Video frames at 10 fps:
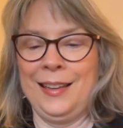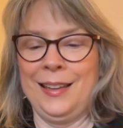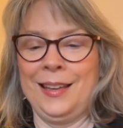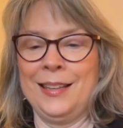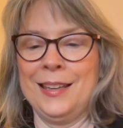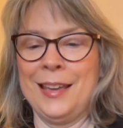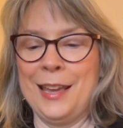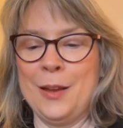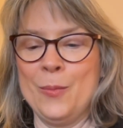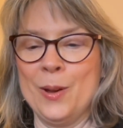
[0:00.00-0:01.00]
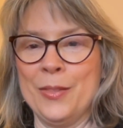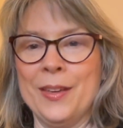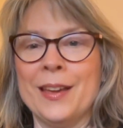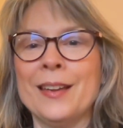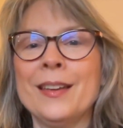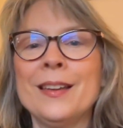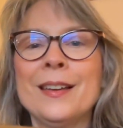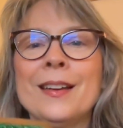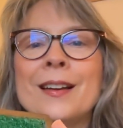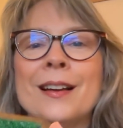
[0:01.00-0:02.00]
and he came with a
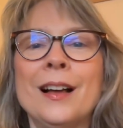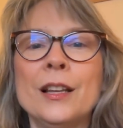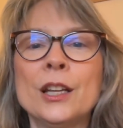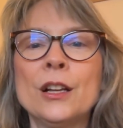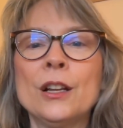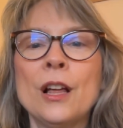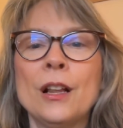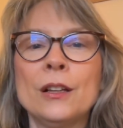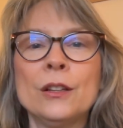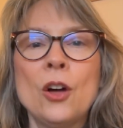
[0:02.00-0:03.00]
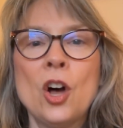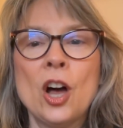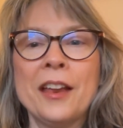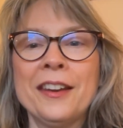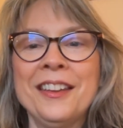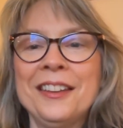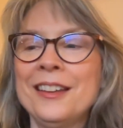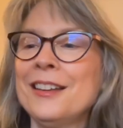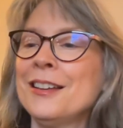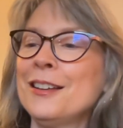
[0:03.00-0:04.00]
little lawn,
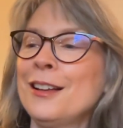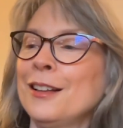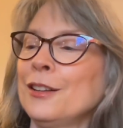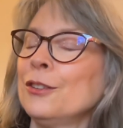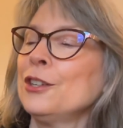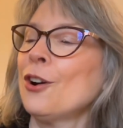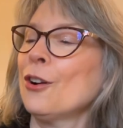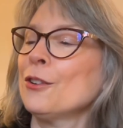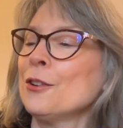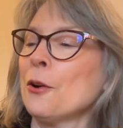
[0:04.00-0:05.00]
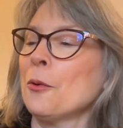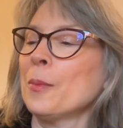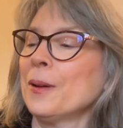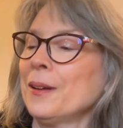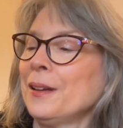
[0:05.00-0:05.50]
a little yard gnome,